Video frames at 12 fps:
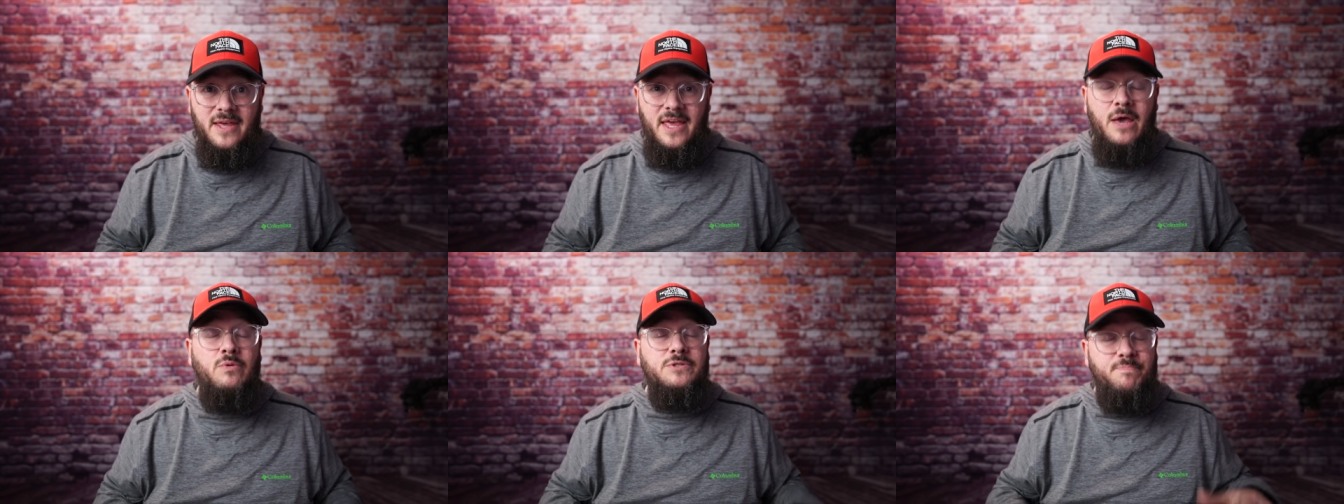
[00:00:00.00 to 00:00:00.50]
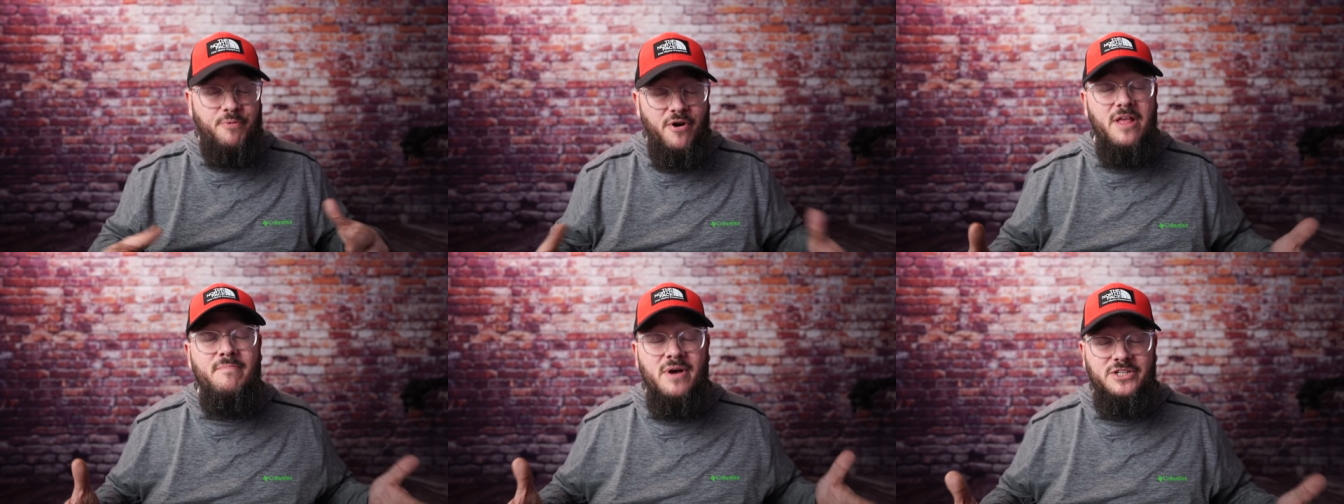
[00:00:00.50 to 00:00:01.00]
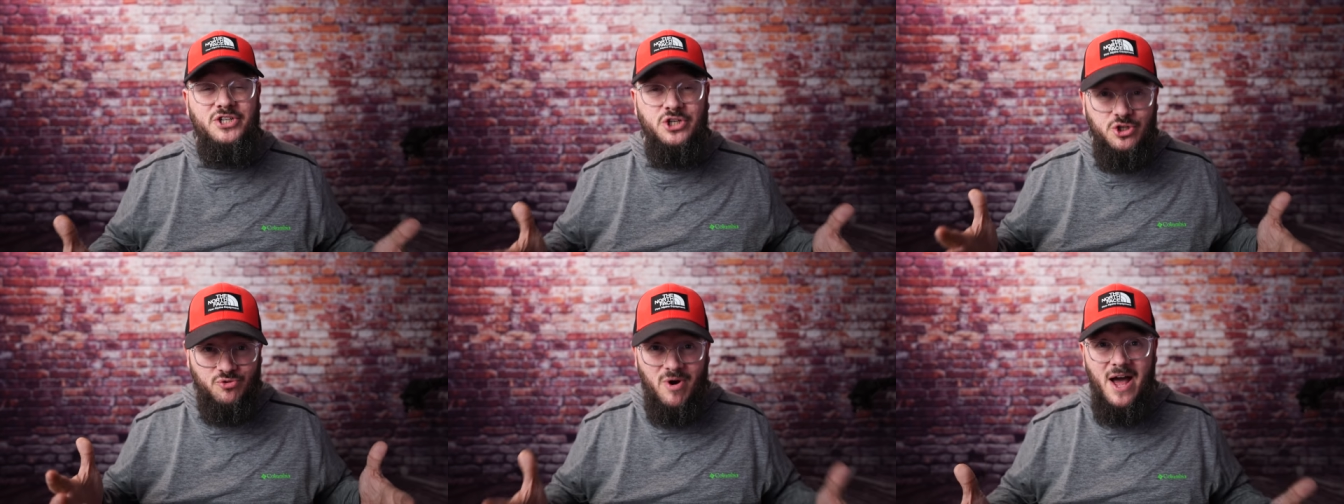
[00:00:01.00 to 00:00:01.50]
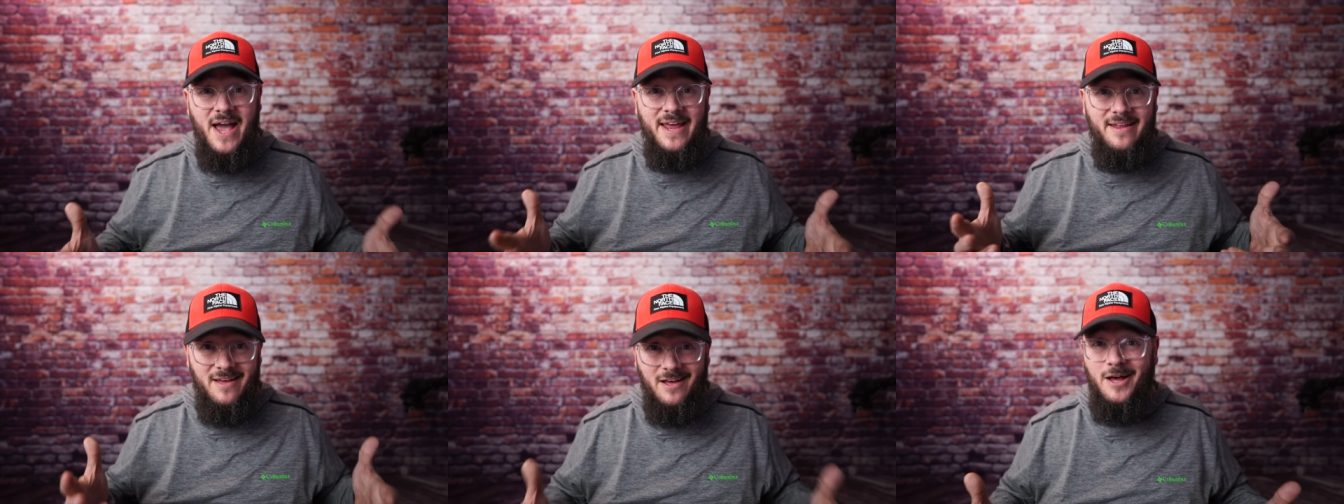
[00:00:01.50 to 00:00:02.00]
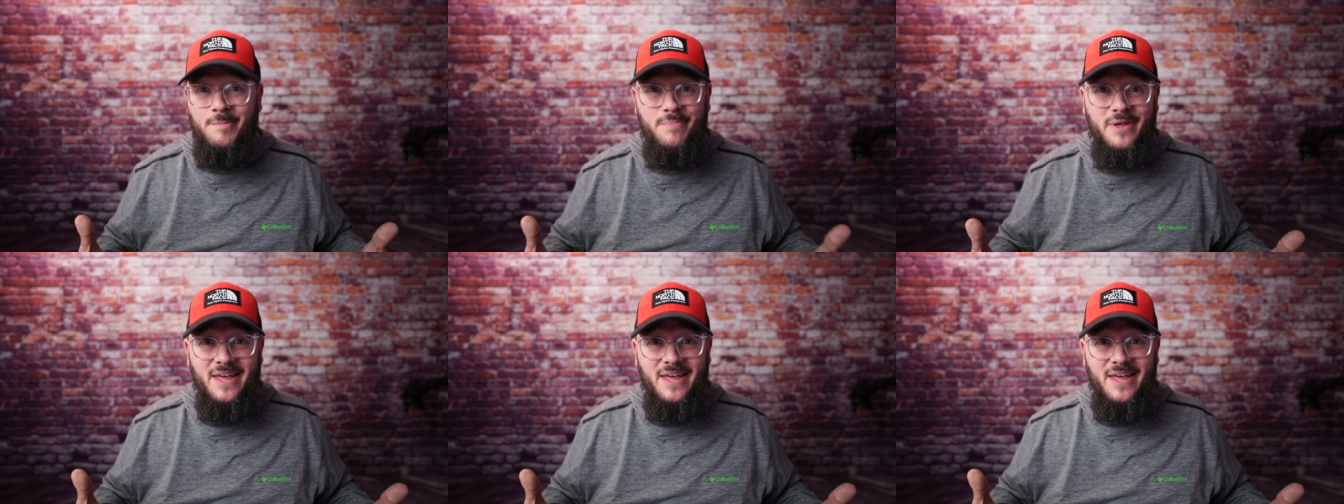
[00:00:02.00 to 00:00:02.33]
It was pretty much dried up.